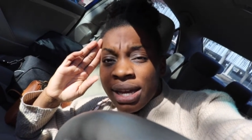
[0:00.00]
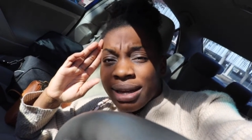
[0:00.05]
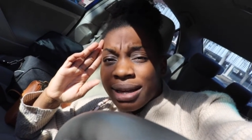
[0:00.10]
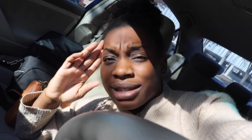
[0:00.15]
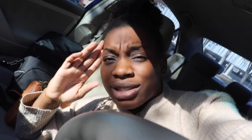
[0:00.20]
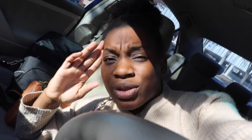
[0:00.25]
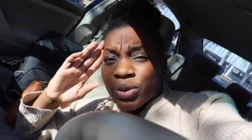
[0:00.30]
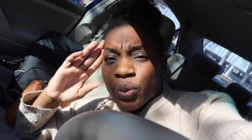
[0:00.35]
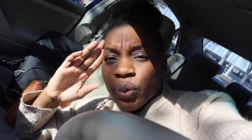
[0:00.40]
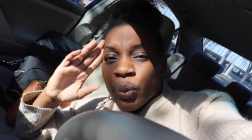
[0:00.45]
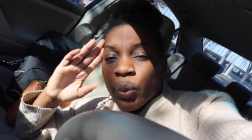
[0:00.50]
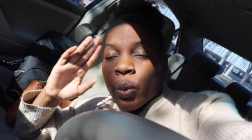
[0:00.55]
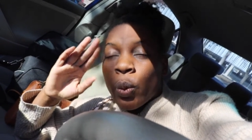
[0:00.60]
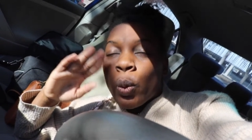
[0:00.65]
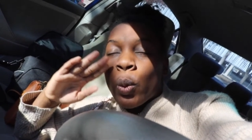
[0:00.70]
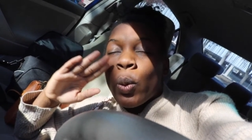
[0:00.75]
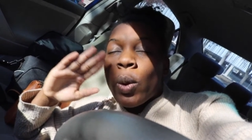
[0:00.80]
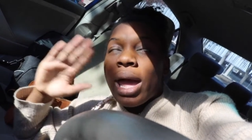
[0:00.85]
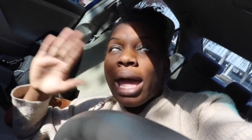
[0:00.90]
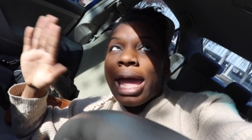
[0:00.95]
it's
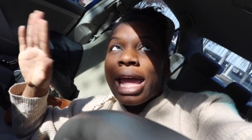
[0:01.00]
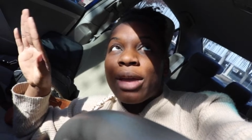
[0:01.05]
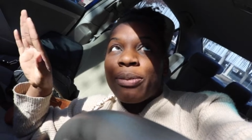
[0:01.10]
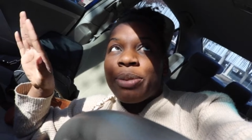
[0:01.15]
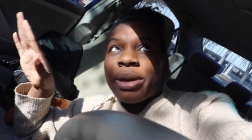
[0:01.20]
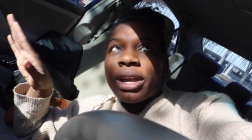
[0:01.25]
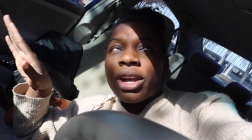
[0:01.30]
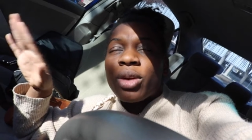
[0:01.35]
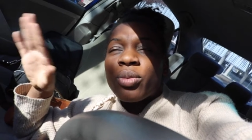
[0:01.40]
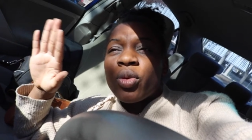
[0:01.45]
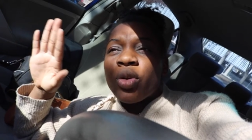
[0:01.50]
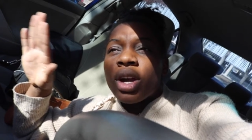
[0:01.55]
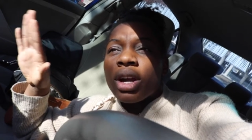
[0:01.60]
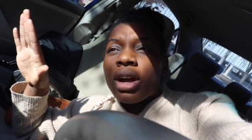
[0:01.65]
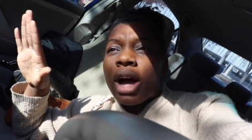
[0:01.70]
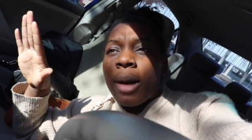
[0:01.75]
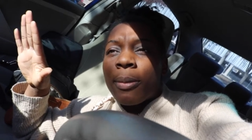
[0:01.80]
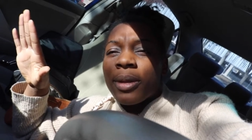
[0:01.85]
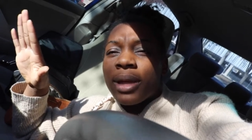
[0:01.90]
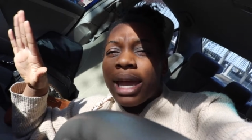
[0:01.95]
way bigger, more
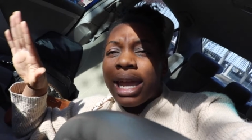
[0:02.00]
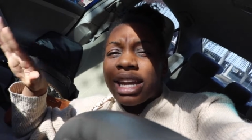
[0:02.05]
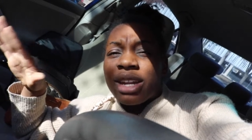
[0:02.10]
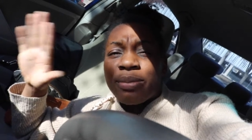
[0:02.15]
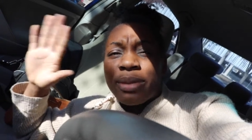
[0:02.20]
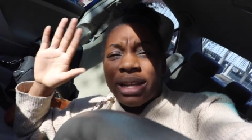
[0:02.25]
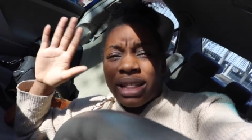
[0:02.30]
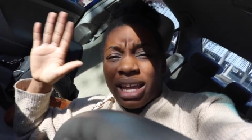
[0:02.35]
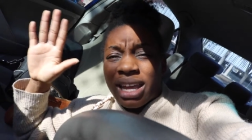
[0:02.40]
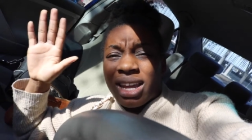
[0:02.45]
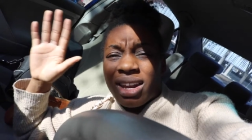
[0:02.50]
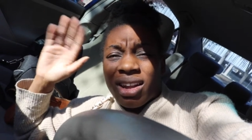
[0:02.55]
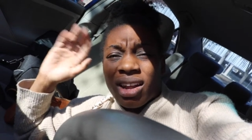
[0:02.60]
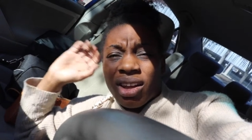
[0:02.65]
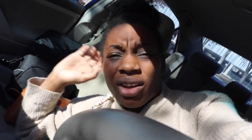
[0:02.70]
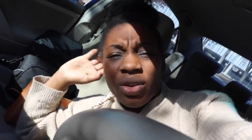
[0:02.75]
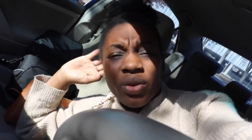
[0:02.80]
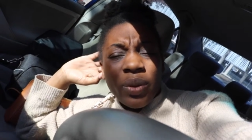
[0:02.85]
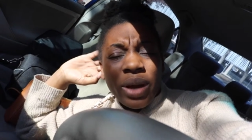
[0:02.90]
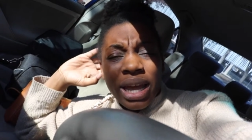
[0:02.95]
complicated, but like in a
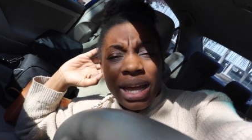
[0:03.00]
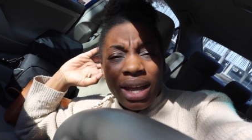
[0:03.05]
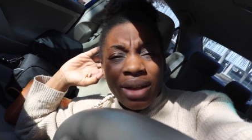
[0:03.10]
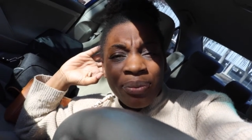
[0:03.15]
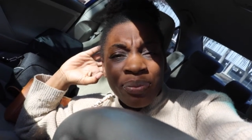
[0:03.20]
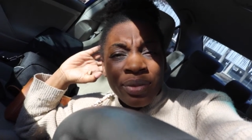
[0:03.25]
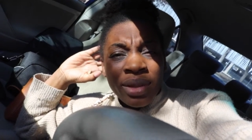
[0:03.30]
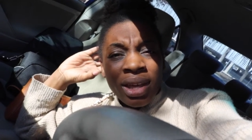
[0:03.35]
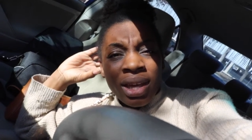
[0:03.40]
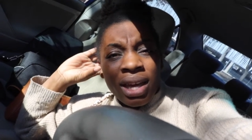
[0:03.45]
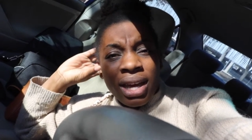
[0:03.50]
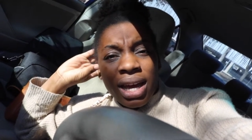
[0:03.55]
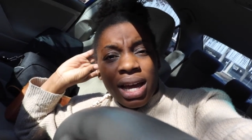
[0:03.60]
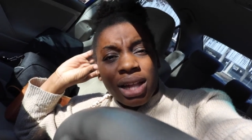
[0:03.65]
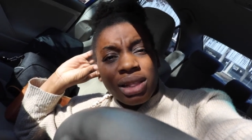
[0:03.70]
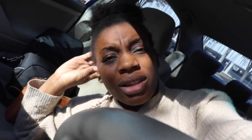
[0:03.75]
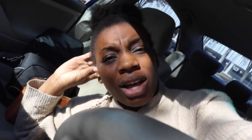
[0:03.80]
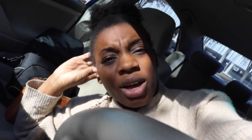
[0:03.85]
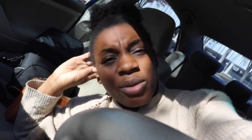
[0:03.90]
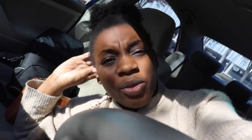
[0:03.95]
good way,
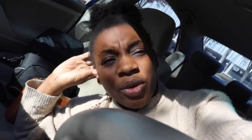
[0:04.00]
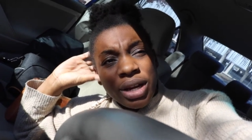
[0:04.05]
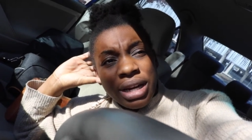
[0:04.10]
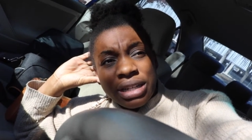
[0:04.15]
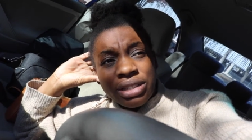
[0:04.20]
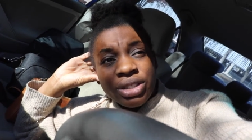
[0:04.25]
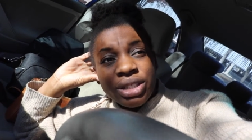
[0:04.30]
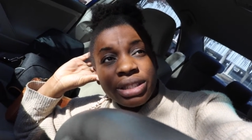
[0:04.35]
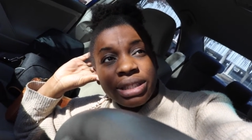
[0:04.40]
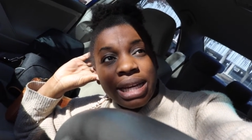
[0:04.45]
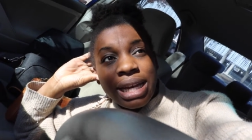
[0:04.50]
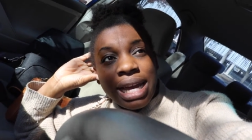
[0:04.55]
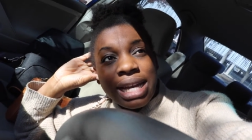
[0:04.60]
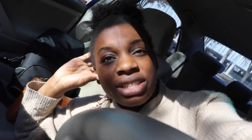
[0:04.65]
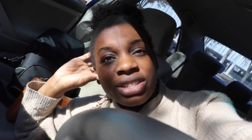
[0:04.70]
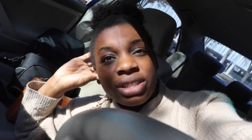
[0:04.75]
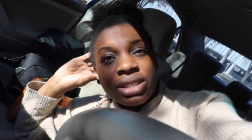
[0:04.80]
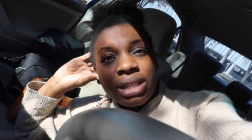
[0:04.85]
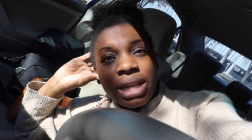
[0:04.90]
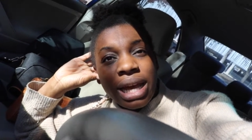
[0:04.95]
a lot more interesting.
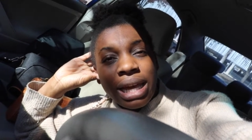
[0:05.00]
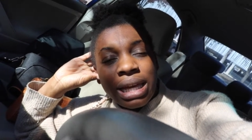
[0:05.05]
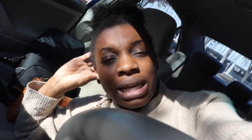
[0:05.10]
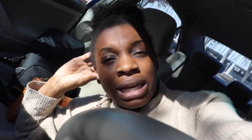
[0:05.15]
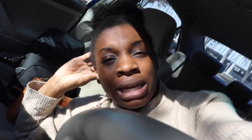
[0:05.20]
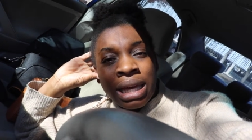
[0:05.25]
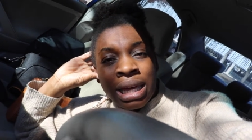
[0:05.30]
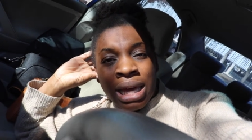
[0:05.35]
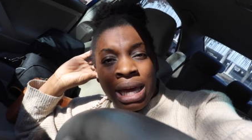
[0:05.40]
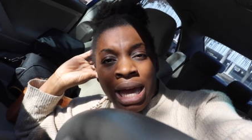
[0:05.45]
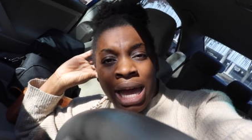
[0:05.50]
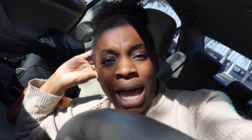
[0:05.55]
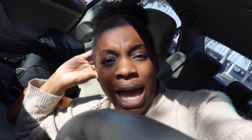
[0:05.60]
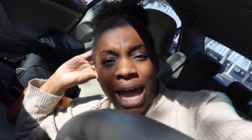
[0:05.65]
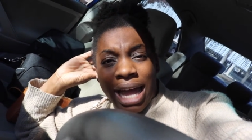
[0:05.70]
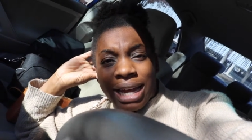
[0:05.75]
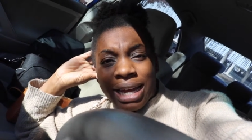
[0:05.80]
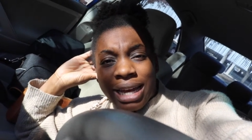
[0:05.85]
It's just like, I